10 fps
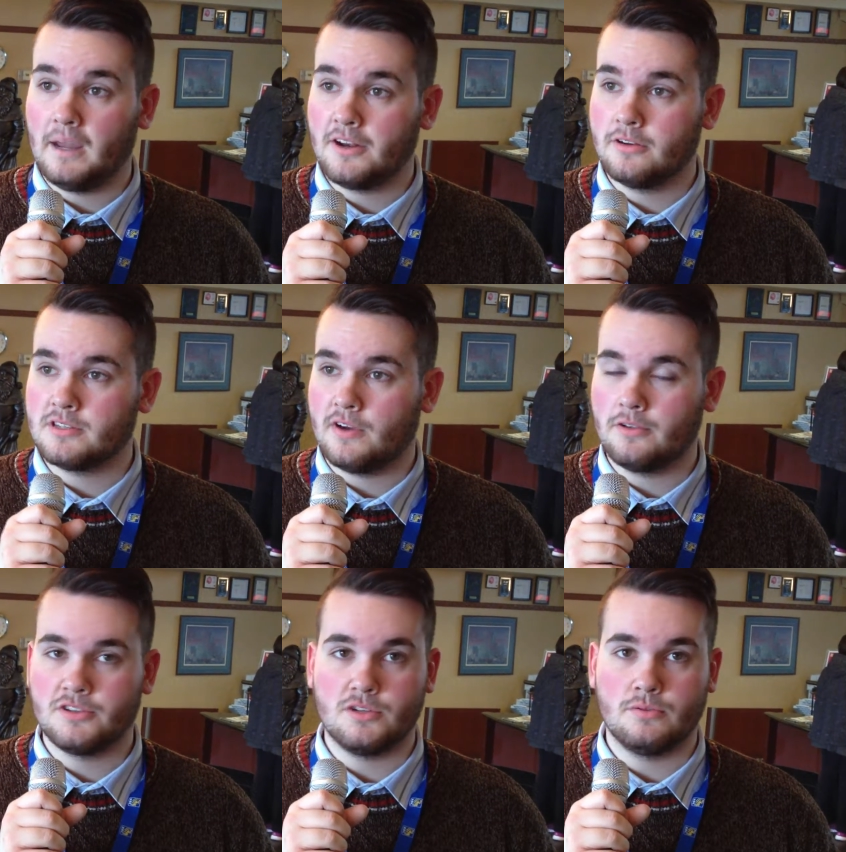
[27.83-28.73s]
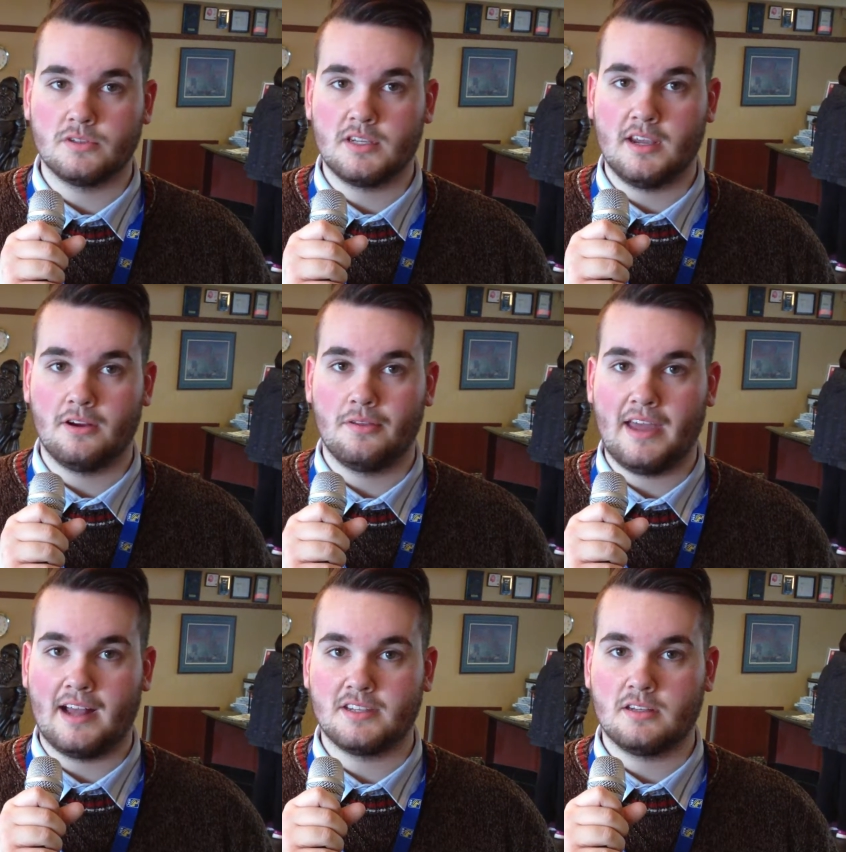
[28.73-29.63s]
hundreds of other students here
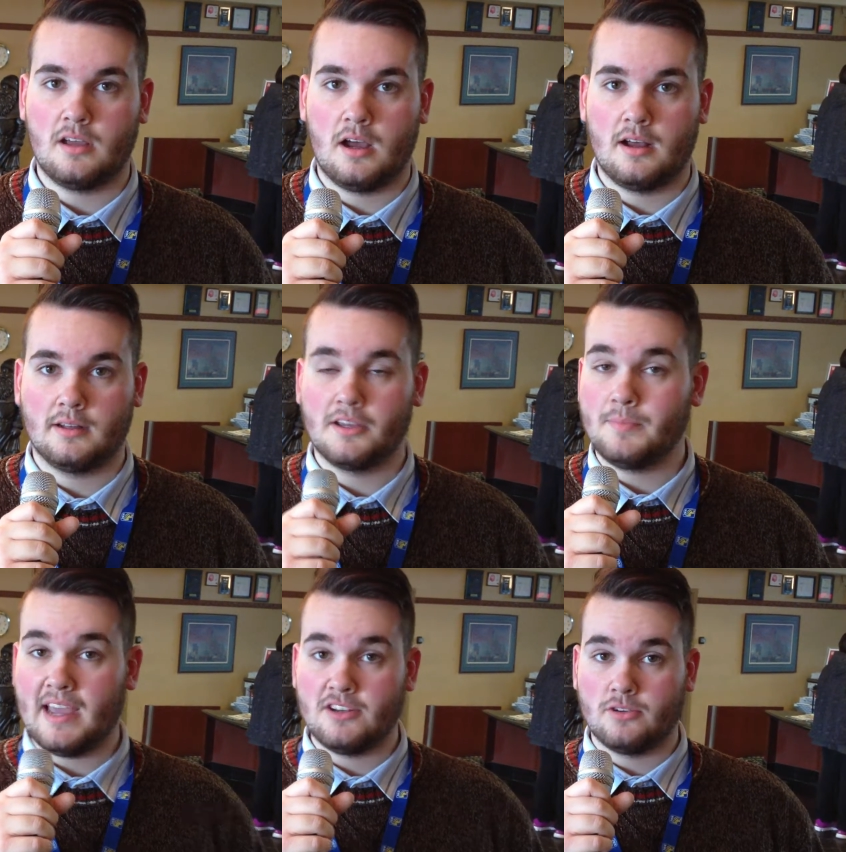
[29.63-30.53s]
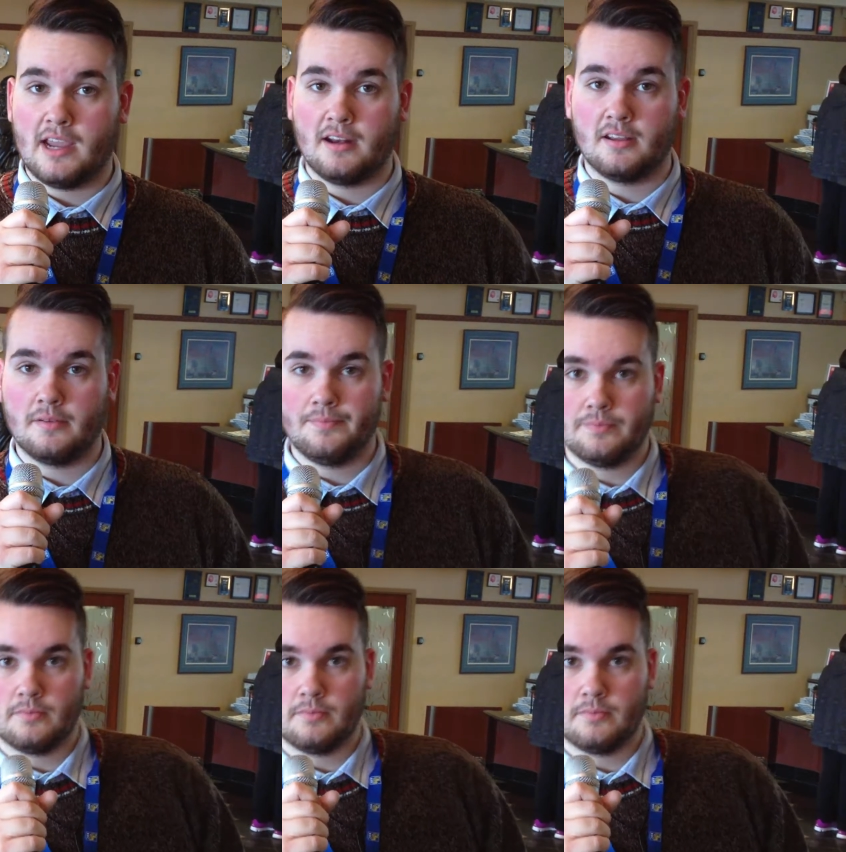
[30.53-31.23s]
that uh, could be educated